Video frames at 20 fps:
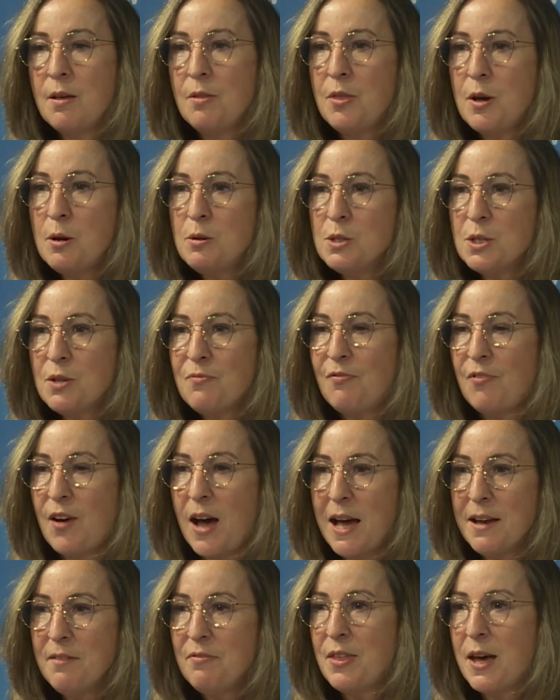those
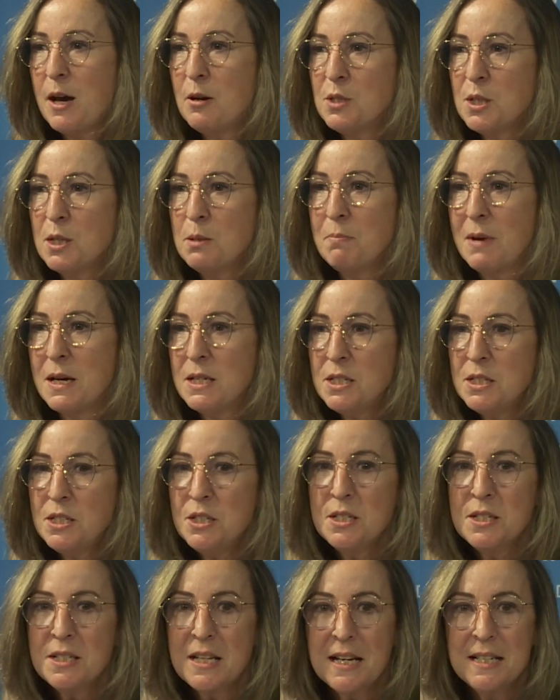5,000
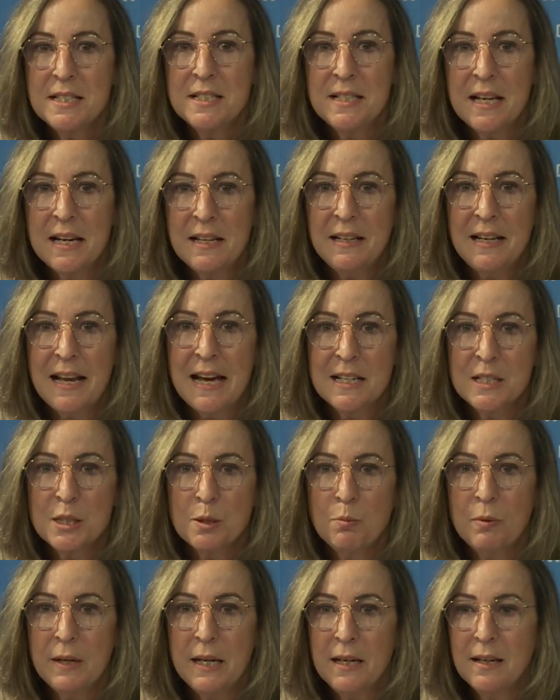messages I sent
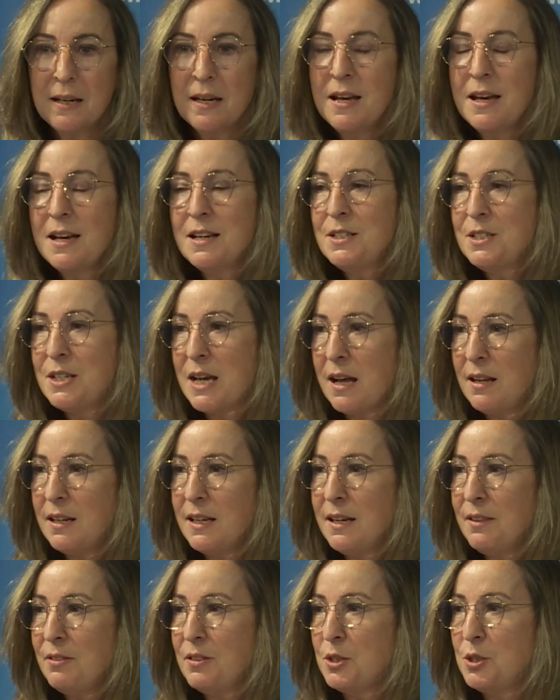last week
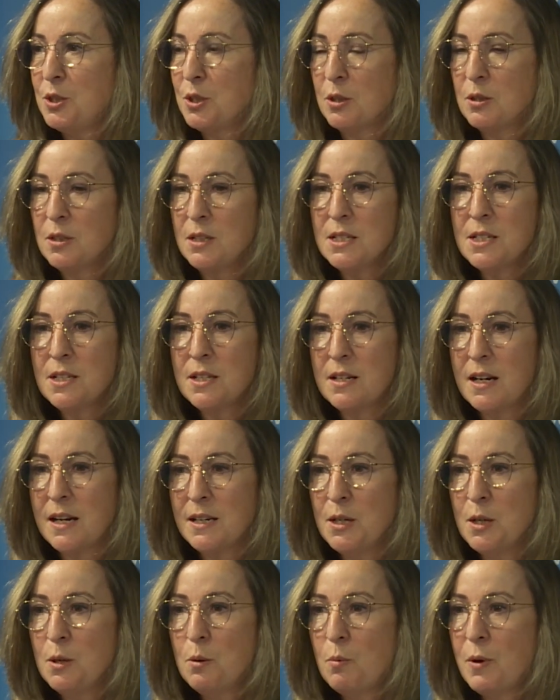telling the journalist that I
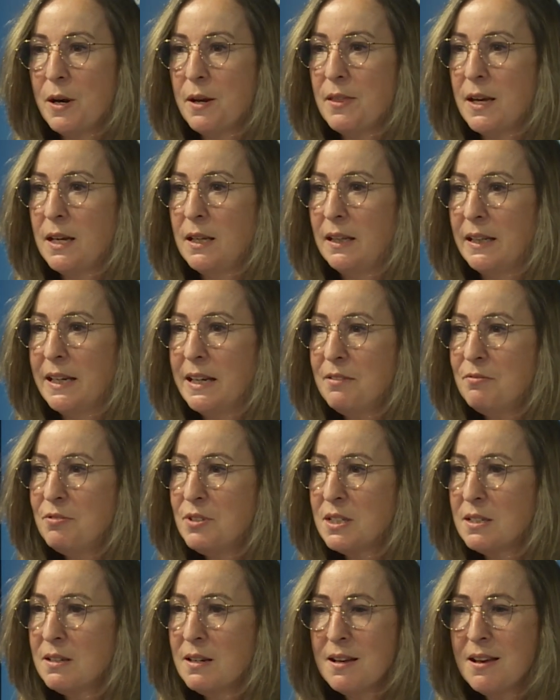knew where they
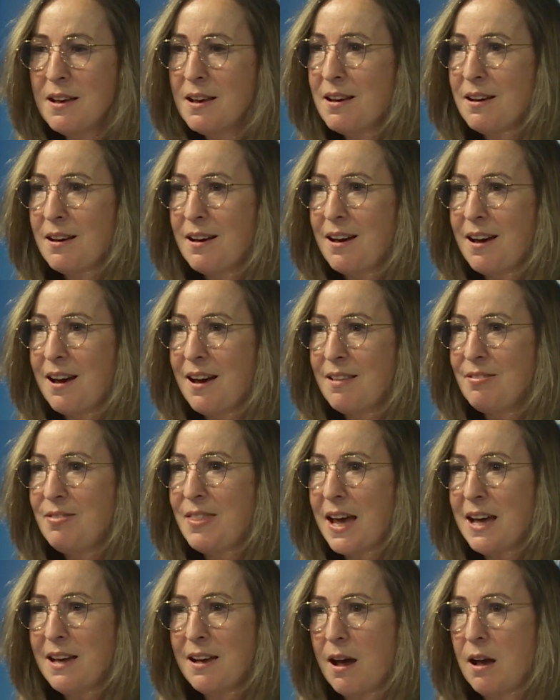lived,
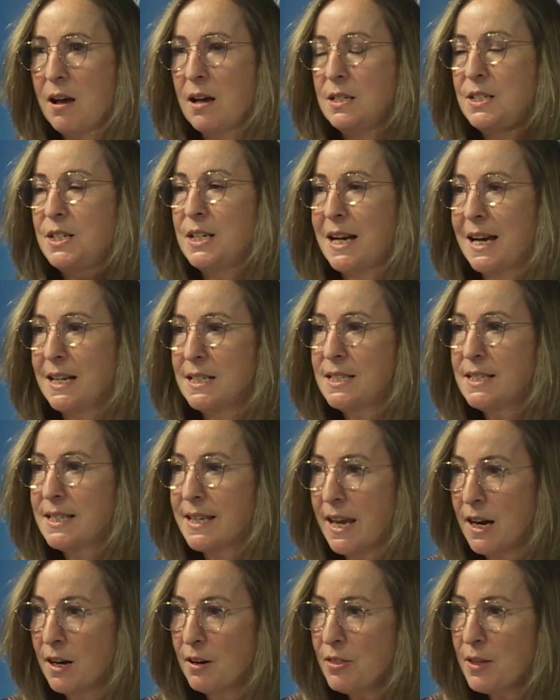that, did I
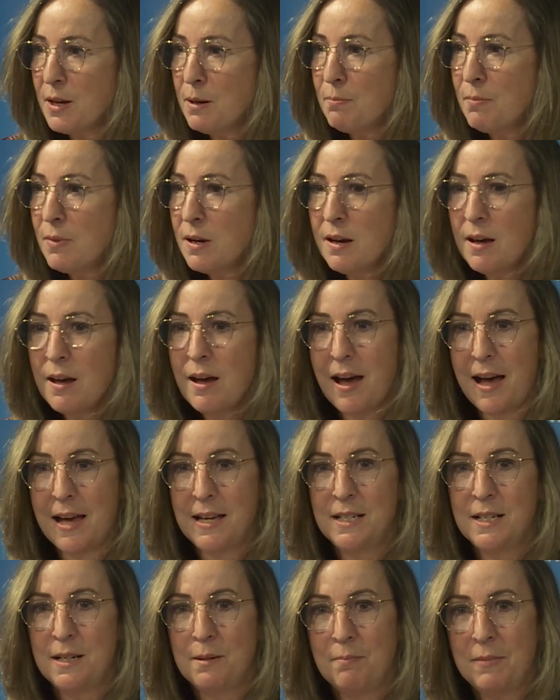scare them? I
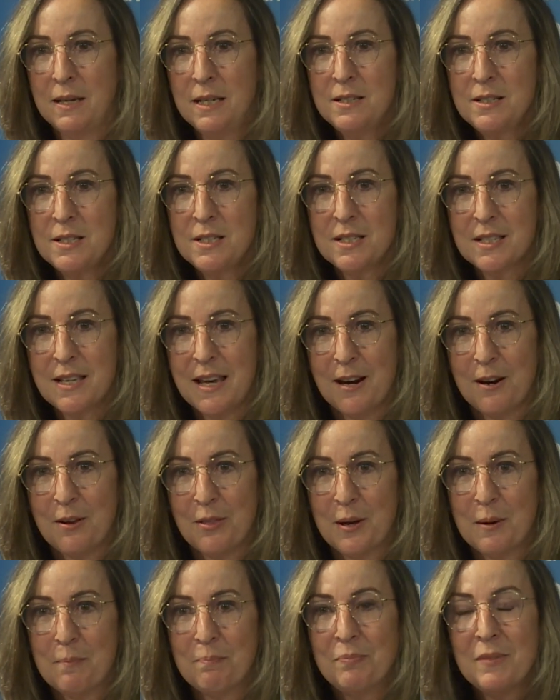didn't mean to scare
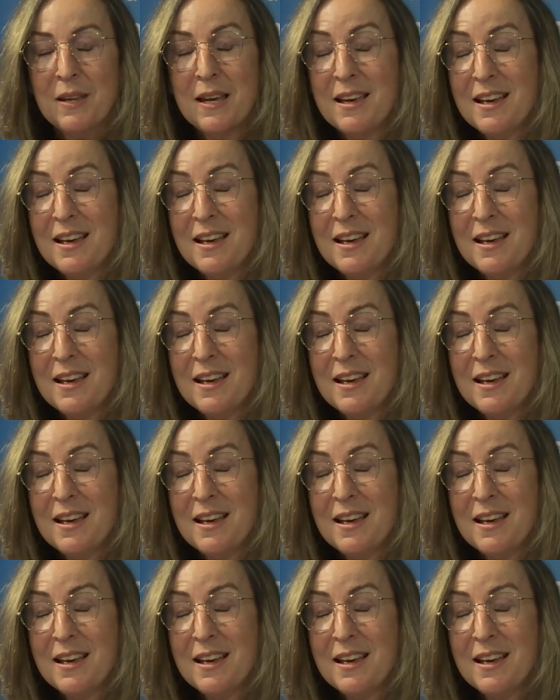them.